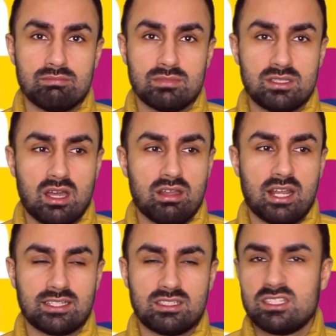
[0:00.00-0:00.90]

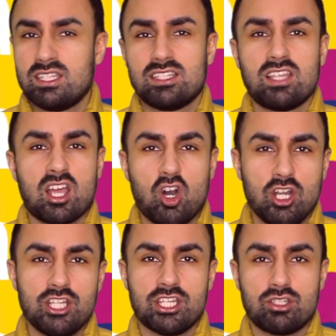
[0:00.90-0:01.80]
see a
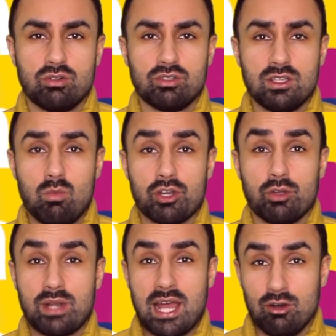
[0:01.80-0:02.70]
psychologist or someone
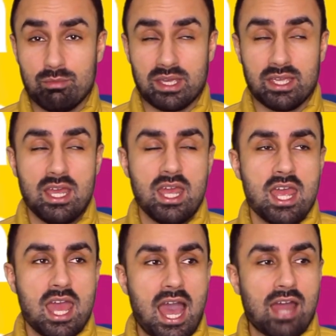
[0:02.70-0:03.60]
who would help me.
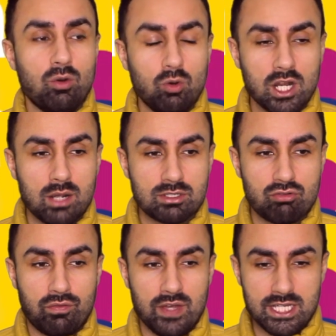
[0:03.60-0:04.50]
And all I was
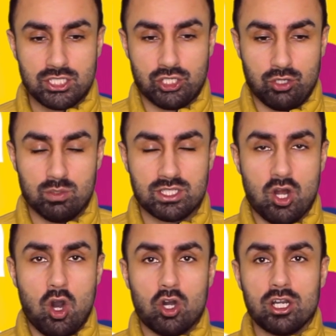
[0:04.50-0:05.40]
referred to was
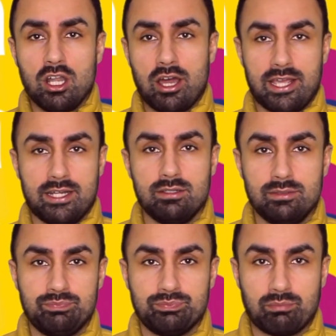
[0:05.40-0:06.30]
an online
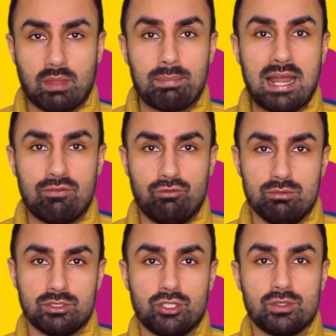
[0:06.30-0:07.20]

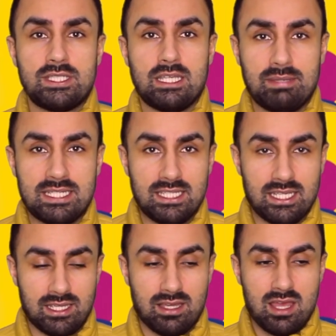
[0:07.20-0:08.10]
platform to do
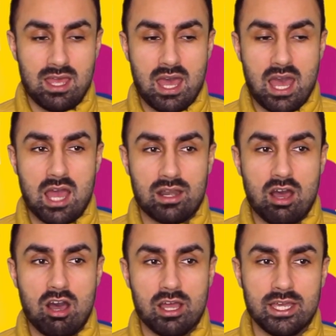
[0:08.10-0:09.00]
CBT. And
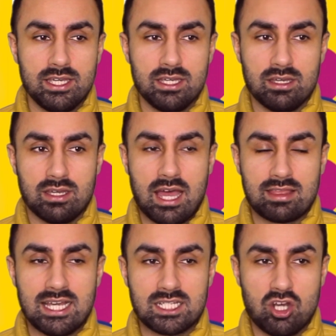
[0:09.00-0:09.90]
I,
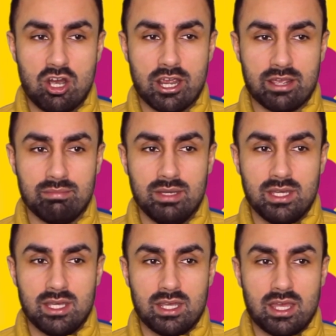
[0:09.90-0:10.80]
at that time,
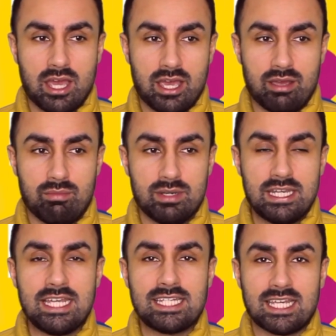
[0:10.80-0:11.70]

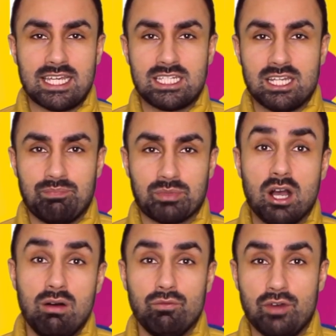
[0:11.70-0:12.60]
needed
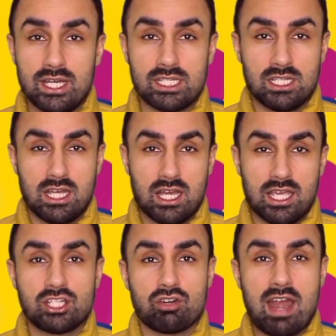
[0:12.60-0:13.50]
comfort,
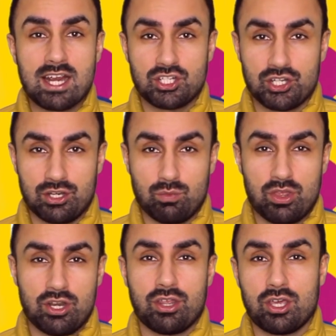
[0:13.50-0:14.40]
interaction
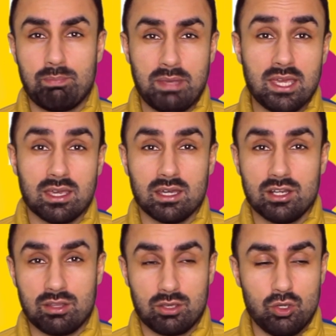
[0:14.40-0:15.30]
with another being,
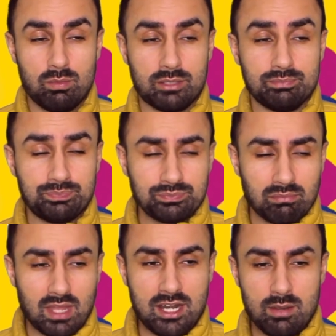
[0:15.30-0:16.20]
another human.
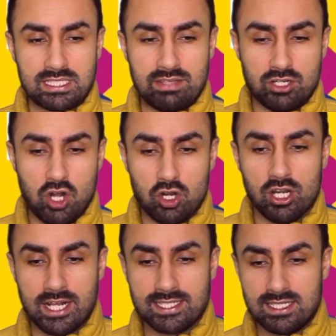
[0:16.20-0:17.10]
And I was given an
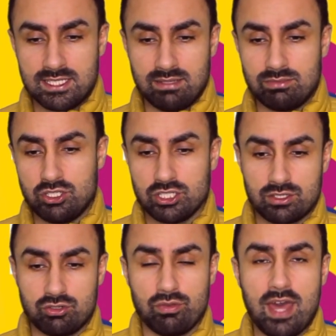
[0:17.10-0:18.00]
online system to
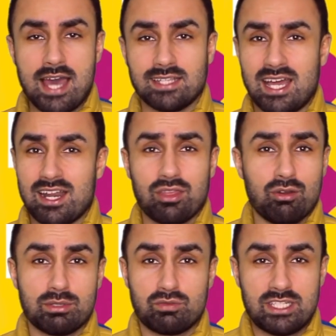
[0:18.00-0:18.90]
just do that. And I
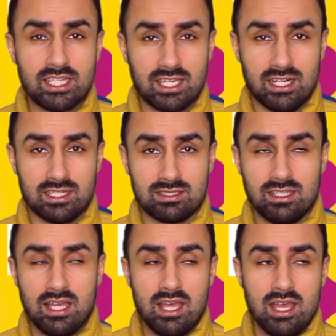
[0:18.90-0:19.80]
thought it was ridiculous